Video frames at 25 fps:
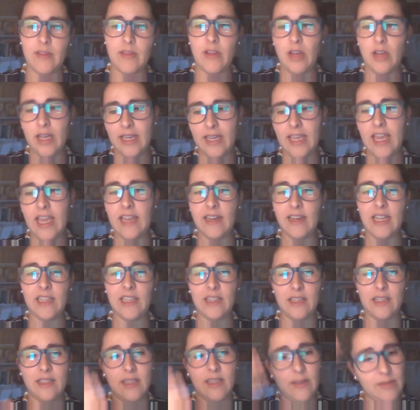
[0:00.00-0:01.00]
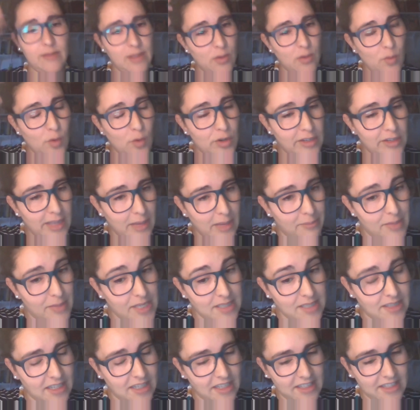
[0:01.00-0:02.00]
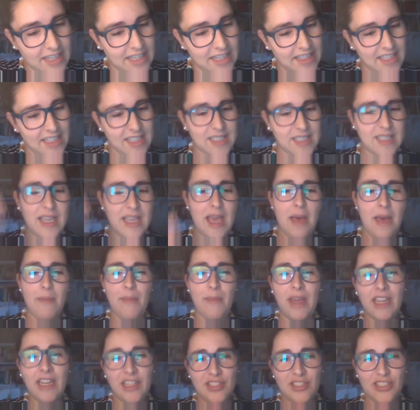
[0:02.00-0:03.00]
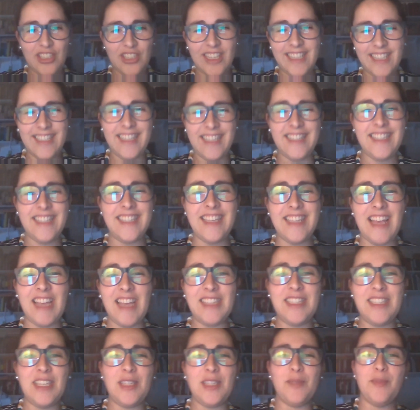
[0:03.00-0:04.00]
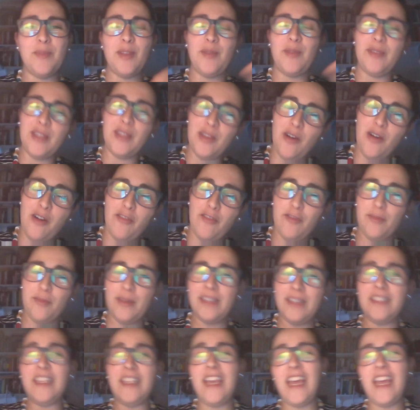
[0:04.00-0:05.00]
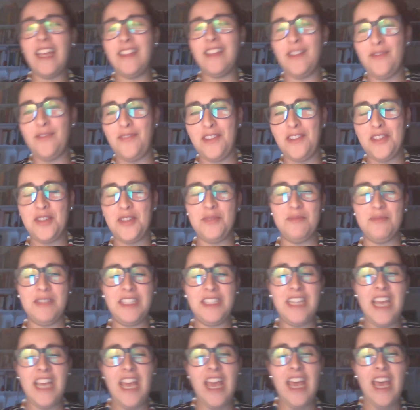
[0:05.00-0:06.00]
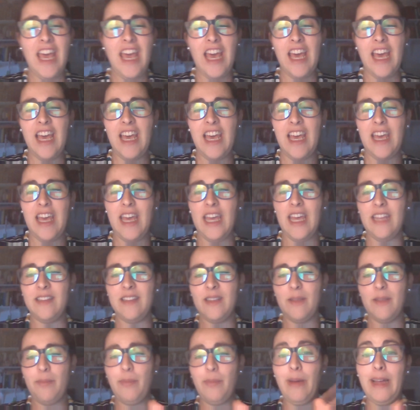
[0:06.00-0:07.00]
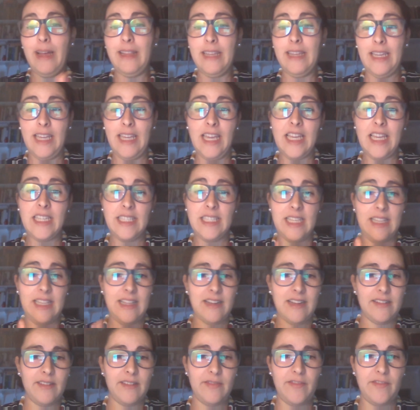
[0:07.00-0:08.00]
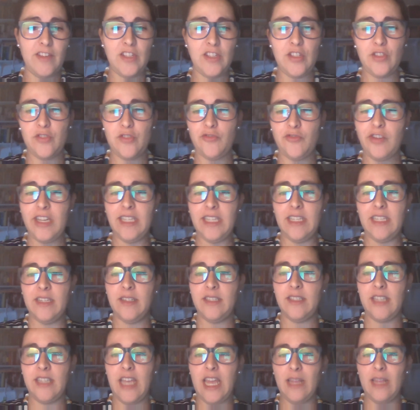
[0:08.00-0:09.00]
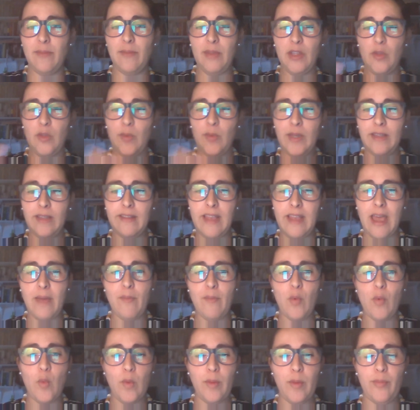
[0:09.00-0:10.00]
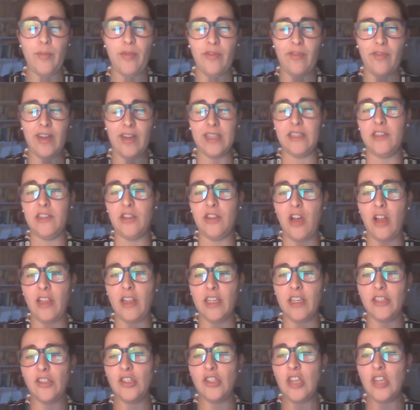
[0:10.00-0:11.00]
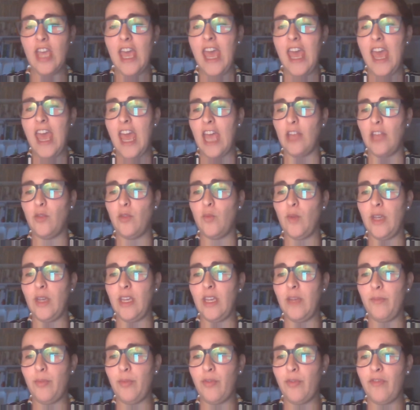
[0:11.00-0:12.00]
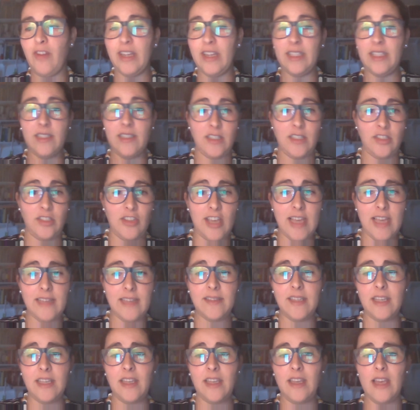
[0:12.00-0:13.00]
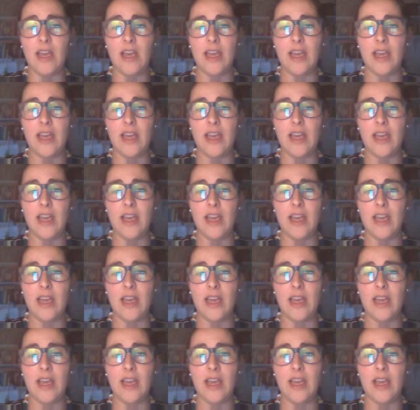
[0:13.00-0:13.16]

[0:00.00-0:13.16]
again, the word I'm missing, that is managing the discussions between government and the fishermen, and the palayers, that are the fish traders. And between them, we provide the knowledge and we provide the discussing